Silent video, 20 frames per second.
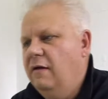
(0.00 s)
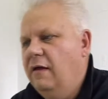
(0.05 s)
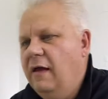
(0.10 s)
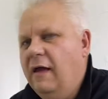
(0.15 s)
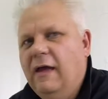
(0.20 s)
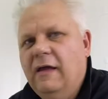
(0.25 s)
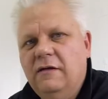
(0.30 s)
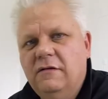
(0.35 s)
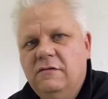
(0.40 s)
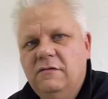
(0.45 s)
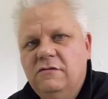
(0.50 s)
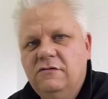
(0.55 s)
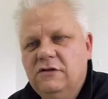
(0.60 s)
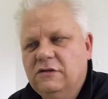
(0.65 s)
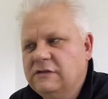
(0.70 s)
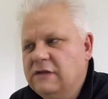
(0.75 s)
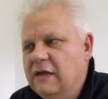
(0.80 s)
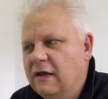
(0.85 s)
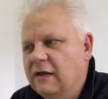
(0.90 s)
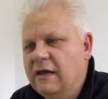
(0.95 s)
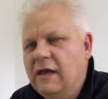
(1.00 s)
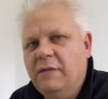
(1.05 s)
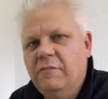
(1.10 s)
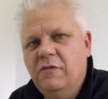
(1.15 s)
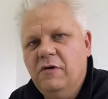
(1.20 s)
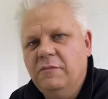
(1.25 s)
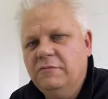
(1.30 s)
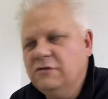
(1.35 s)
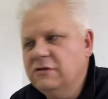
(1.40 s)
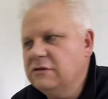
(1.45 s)
And just out of
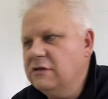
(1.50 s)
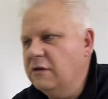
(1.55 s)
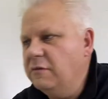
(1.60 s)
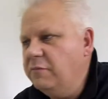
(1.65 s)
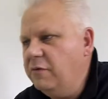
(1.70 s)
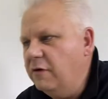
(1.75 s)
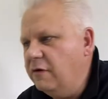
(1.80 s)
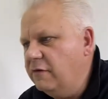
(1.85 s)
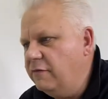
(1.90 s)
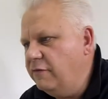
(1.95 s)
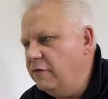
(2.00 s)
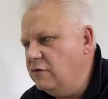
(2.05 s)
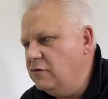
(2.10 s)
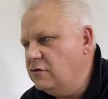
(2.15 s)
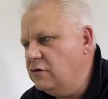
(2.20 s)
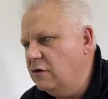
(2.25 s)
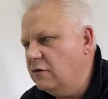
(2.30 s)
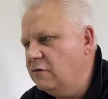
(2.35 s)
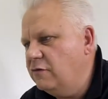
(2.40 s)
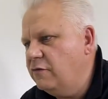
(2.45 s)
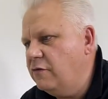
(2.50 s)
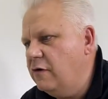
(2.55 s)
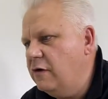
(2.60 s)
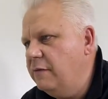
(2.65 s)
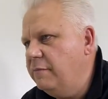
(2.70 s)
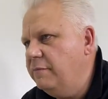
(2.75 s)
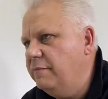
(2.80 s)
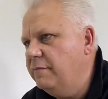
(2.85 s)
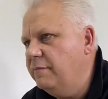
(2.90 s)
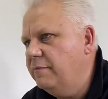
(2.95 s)
camera, I'm just gonna put a few shots for it.